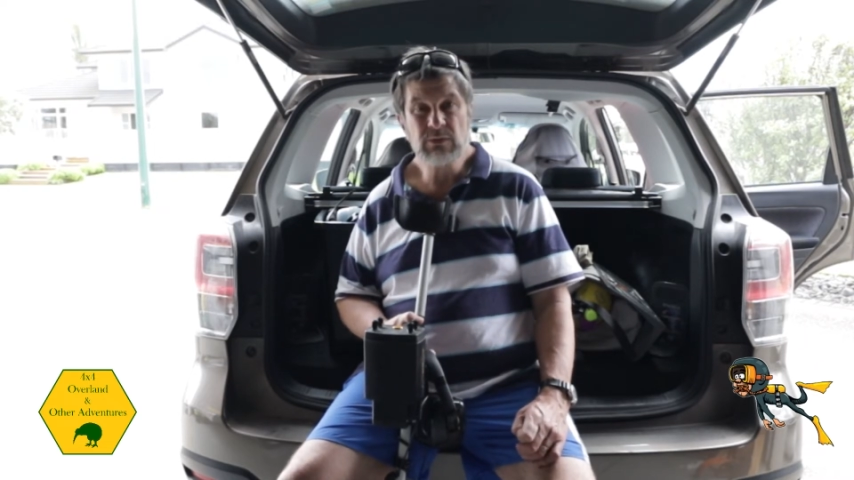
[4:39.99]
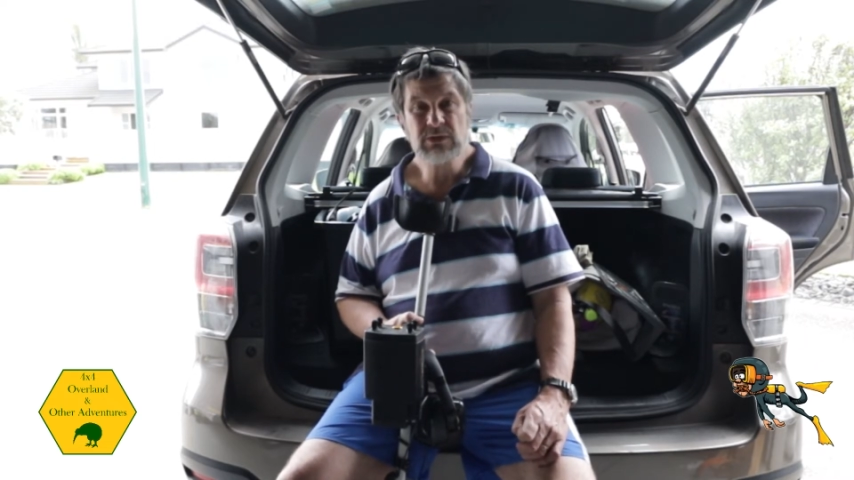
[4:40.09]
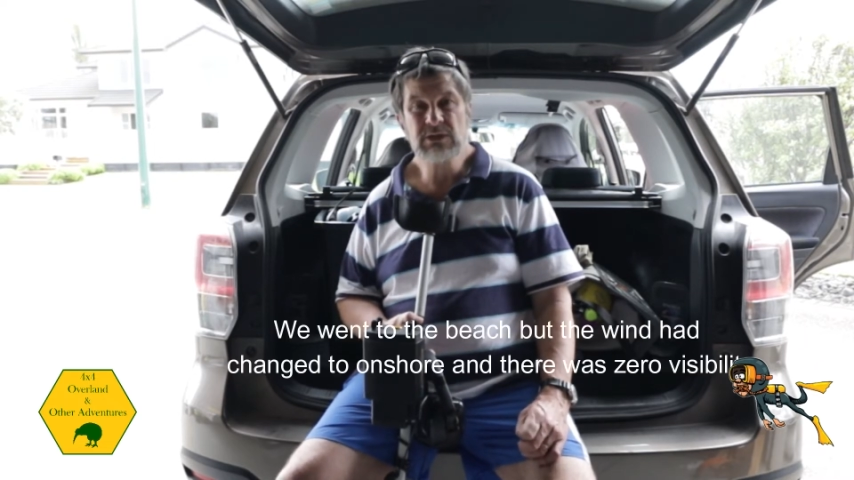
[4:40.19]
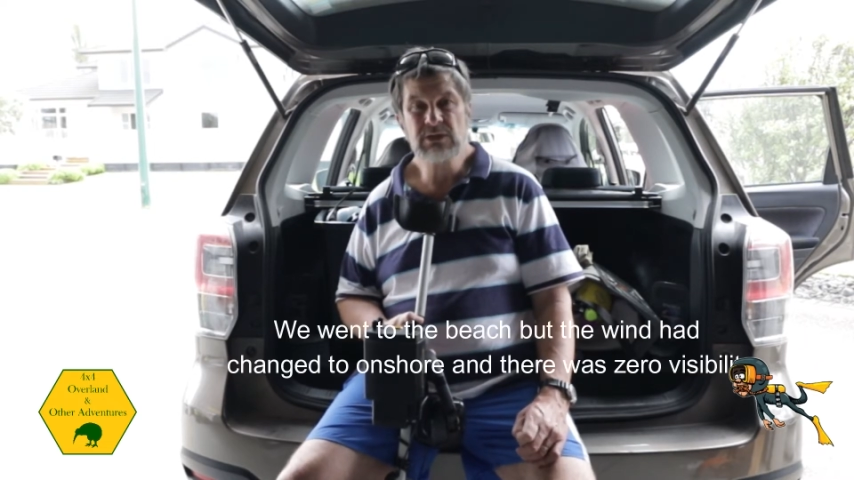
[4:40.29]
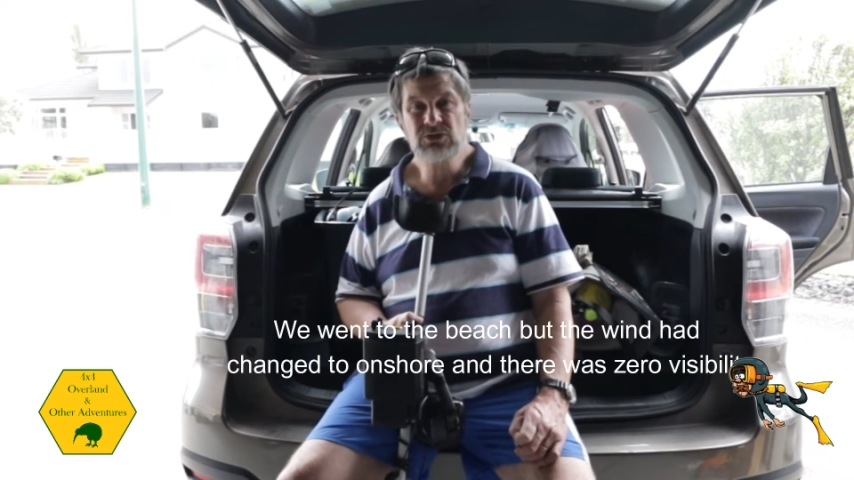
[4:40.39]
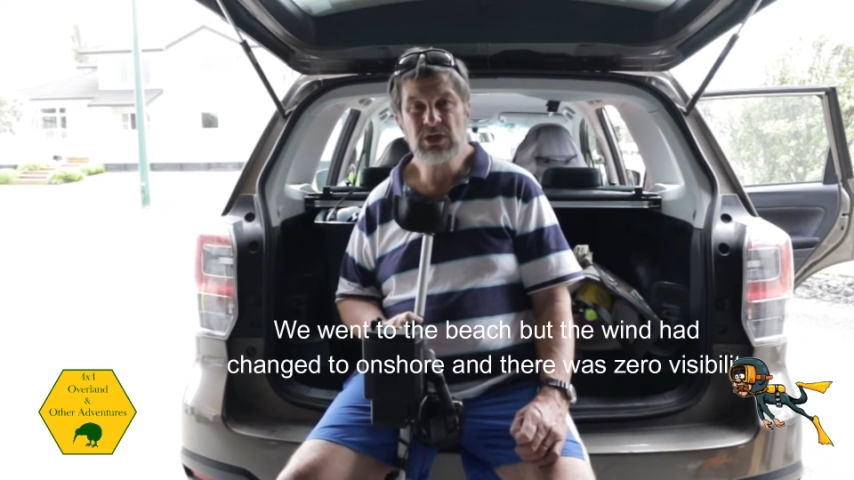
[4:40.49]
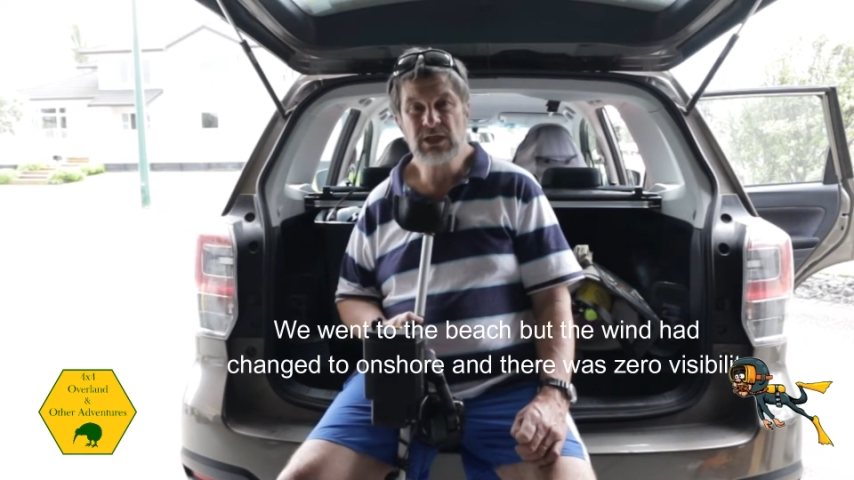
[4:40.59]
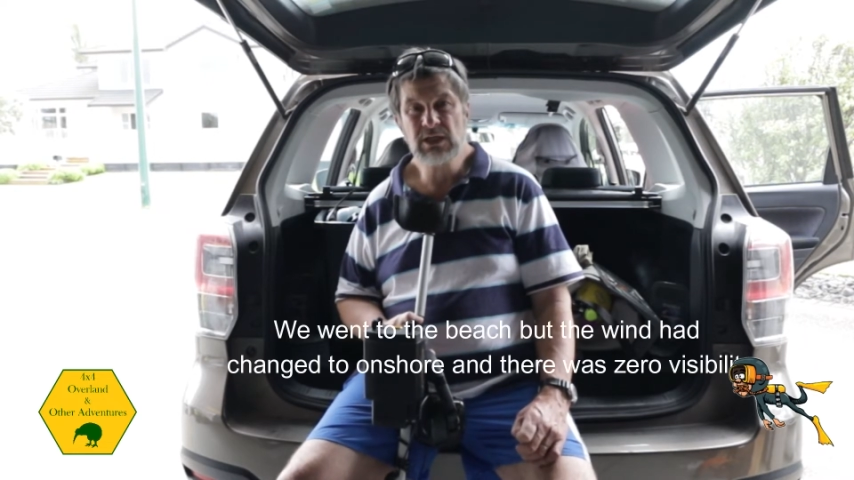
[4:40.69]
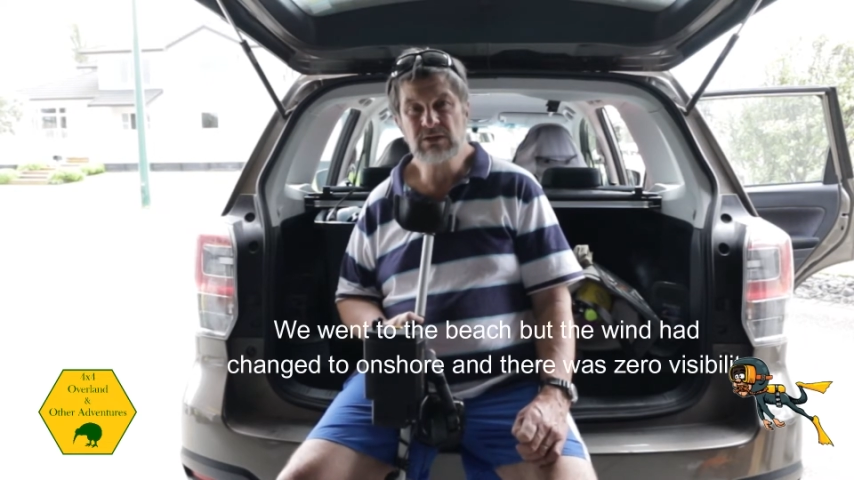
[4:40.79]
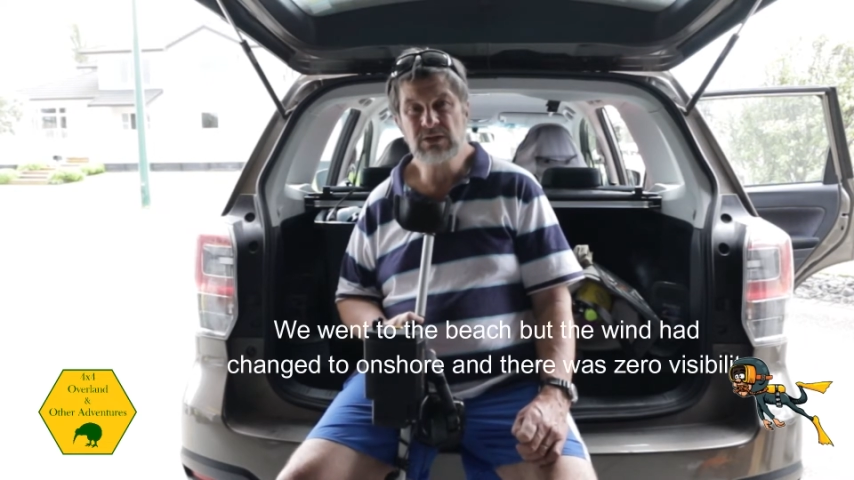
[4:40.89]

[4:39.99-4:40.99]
I wanted to try it out